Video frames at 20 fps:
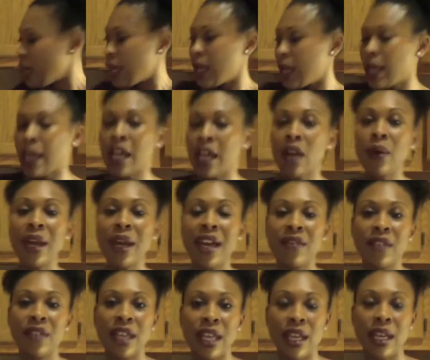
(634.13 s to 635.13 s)
Here we
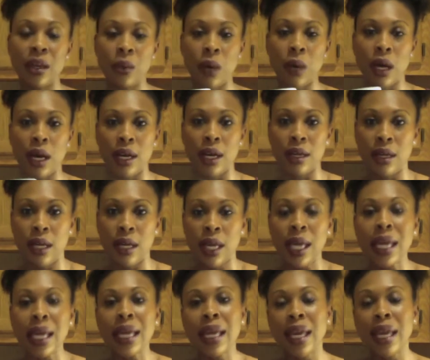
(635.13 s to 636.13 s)
have quinoa.
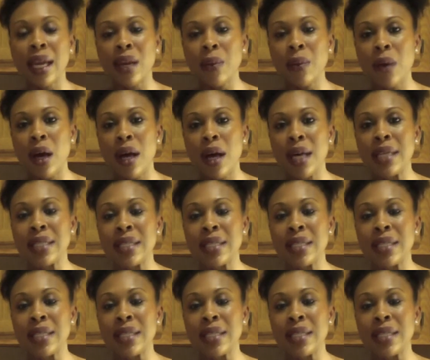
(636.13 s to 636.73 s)
Quinoa